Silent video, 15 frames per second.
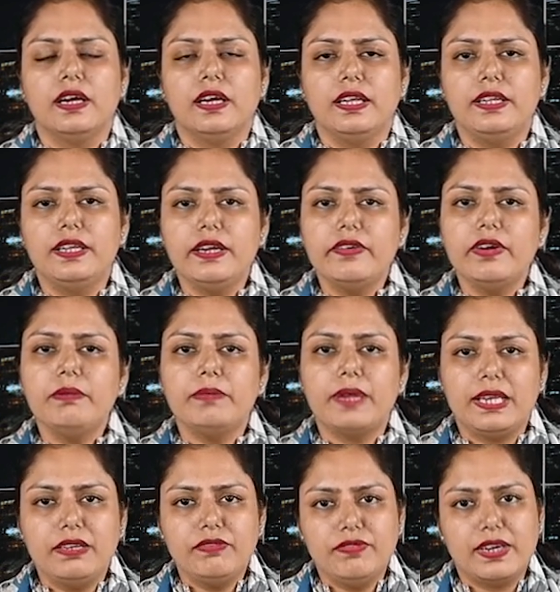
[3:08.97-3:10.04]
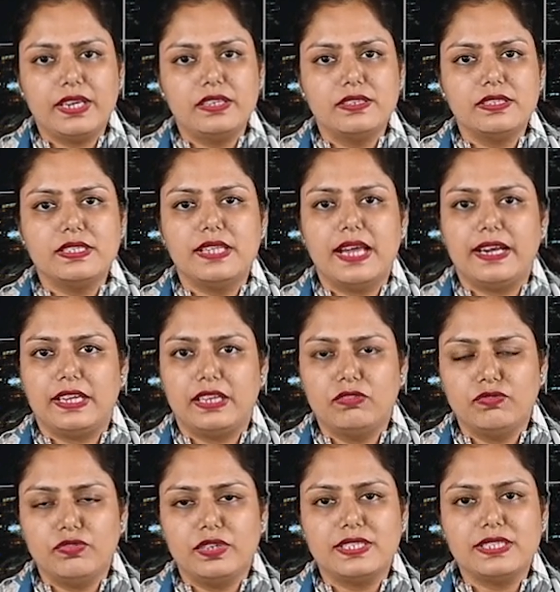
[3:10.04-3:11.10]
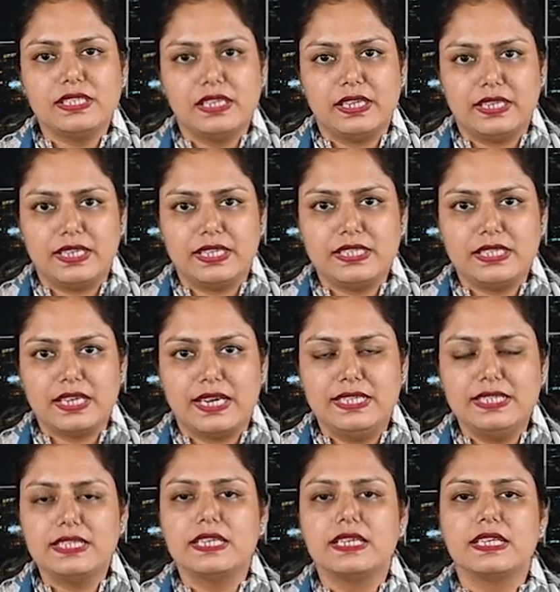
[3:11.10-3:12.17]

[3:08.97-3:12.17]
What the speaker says: There are many factors that influence learning styles,